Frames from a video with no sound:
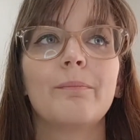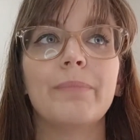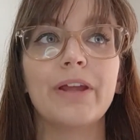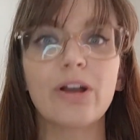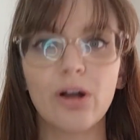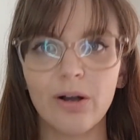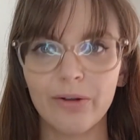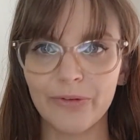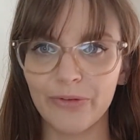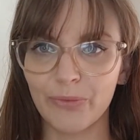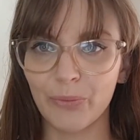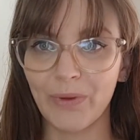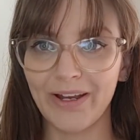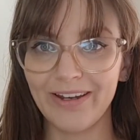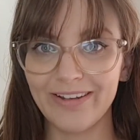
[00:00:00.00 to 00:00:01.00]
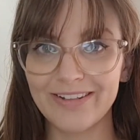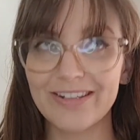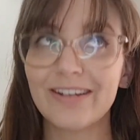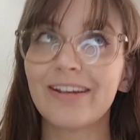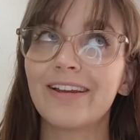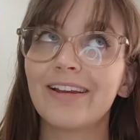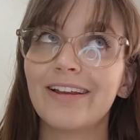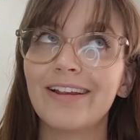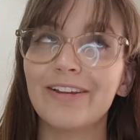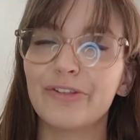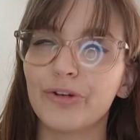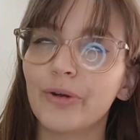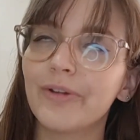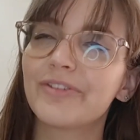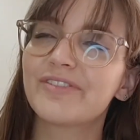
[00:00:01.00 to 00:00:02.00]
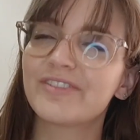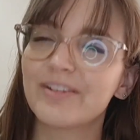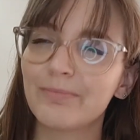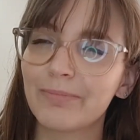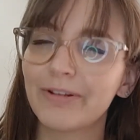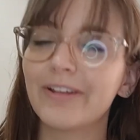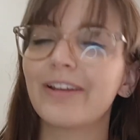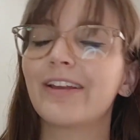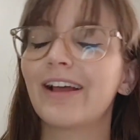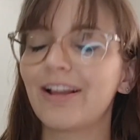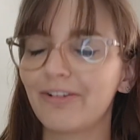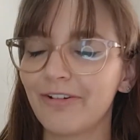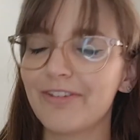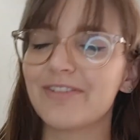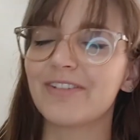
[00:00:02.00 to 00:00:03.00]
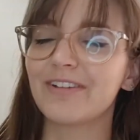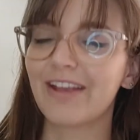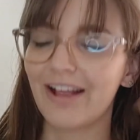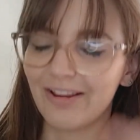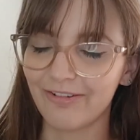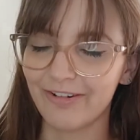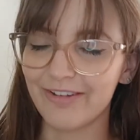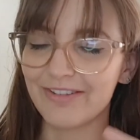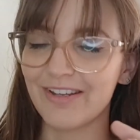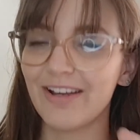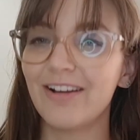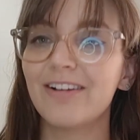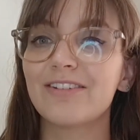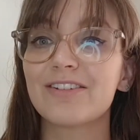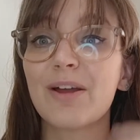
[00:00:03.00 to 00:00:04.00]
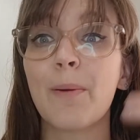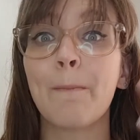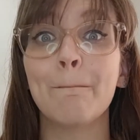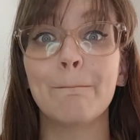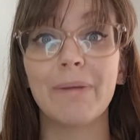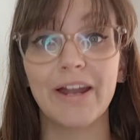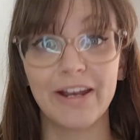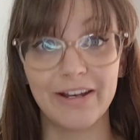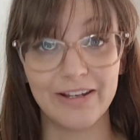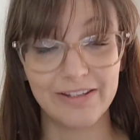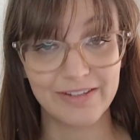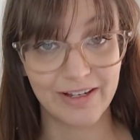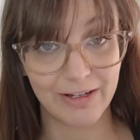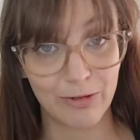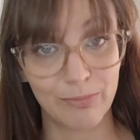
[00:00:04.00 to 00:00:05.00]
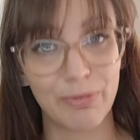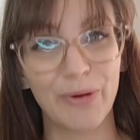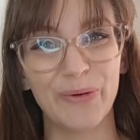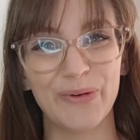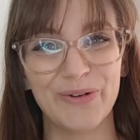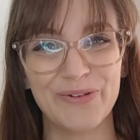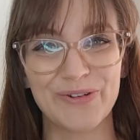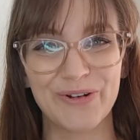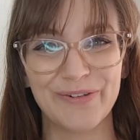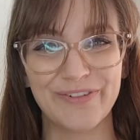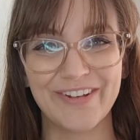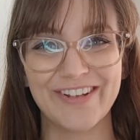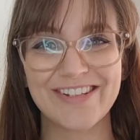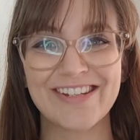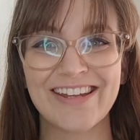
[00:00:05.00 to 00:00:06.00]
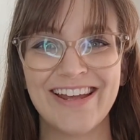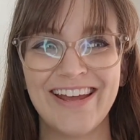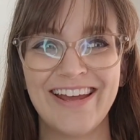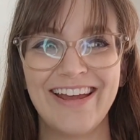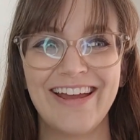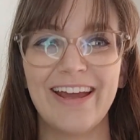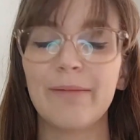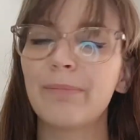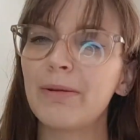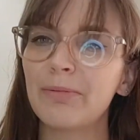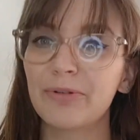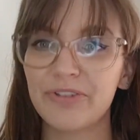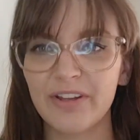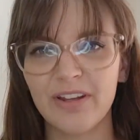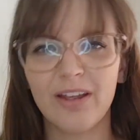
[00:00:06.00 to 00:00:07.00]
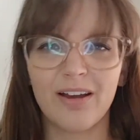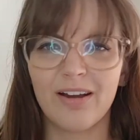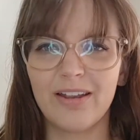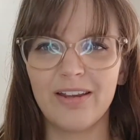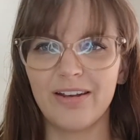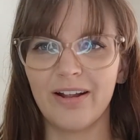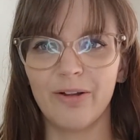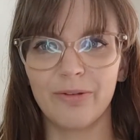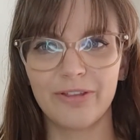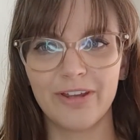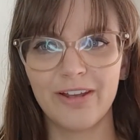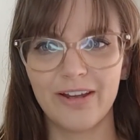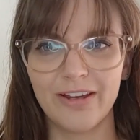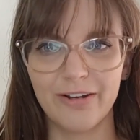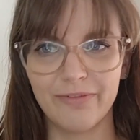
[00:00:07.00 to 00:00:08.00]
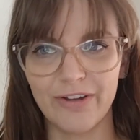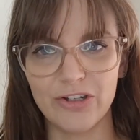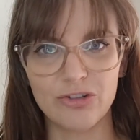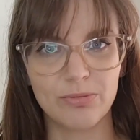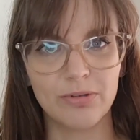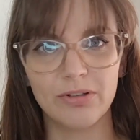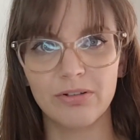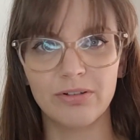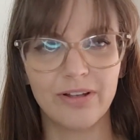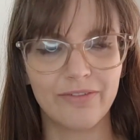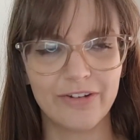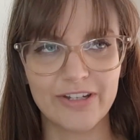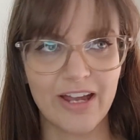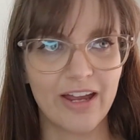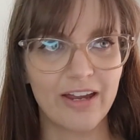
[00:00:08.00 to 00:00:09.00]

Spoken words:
Because weight is not simply calories in, calories out. but it is a component of it. And people say, yeah, I eat healthy, I eat a vegetable every